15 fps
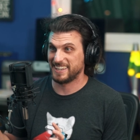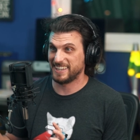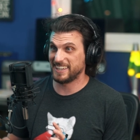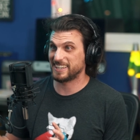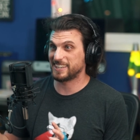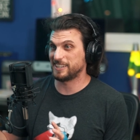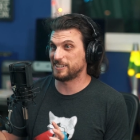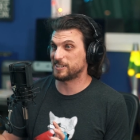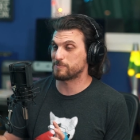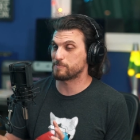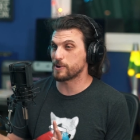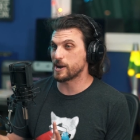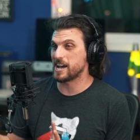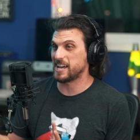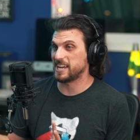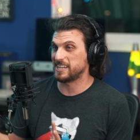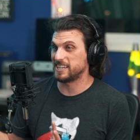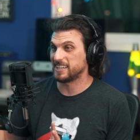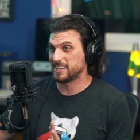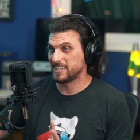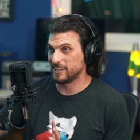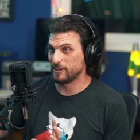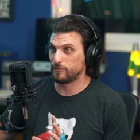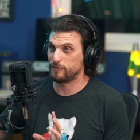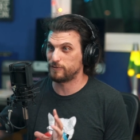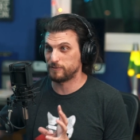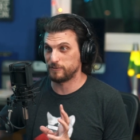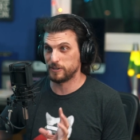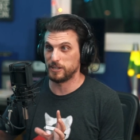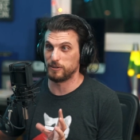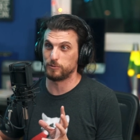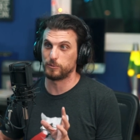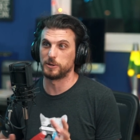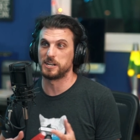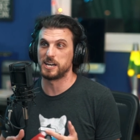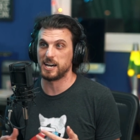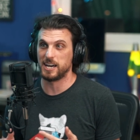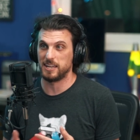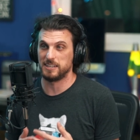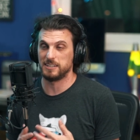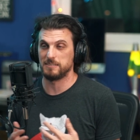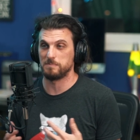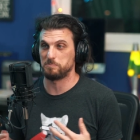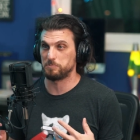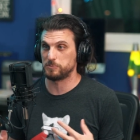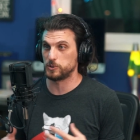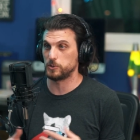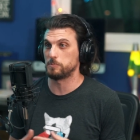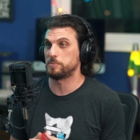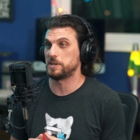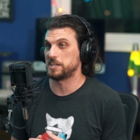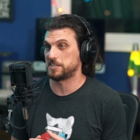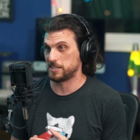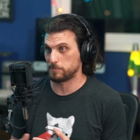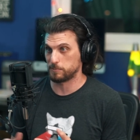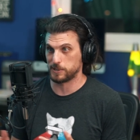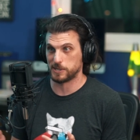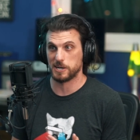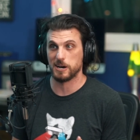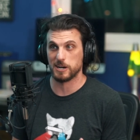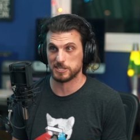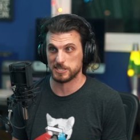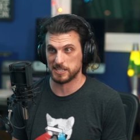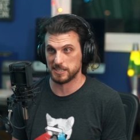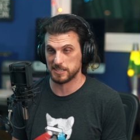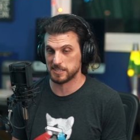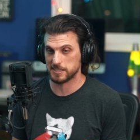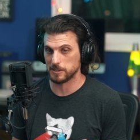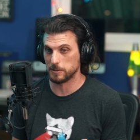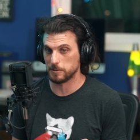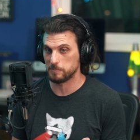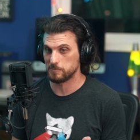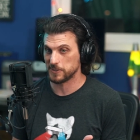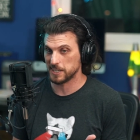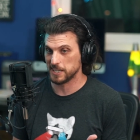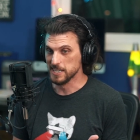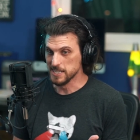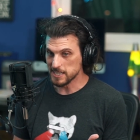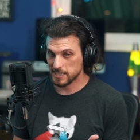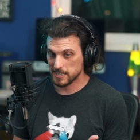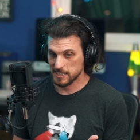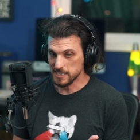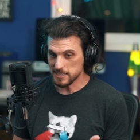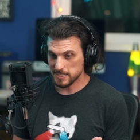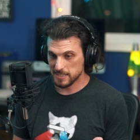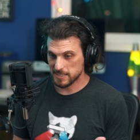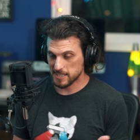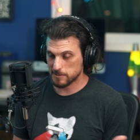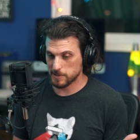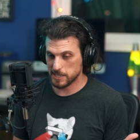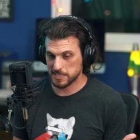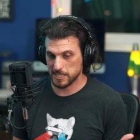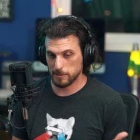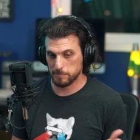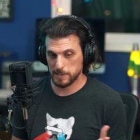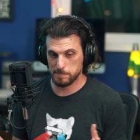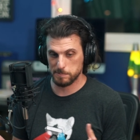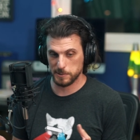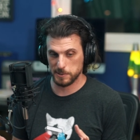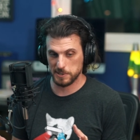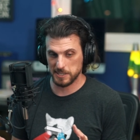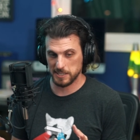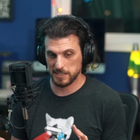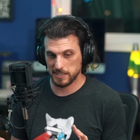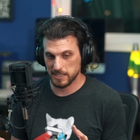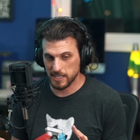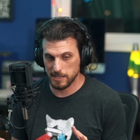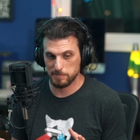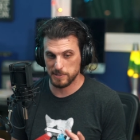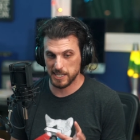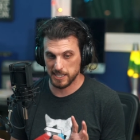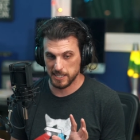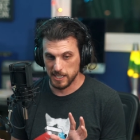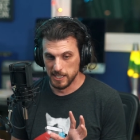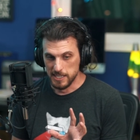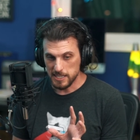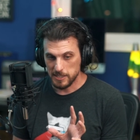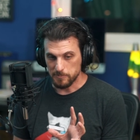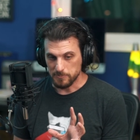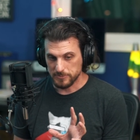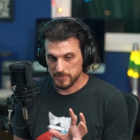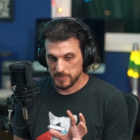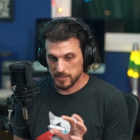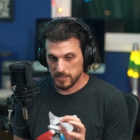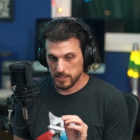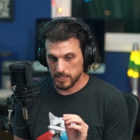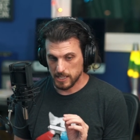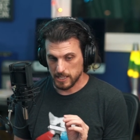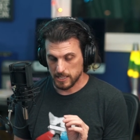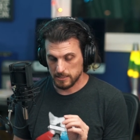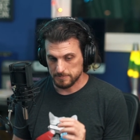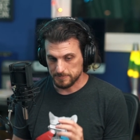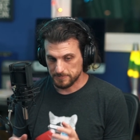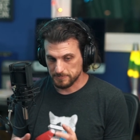it can spread if if we're not doing basic precautions. So that's why I tell people I'm like, like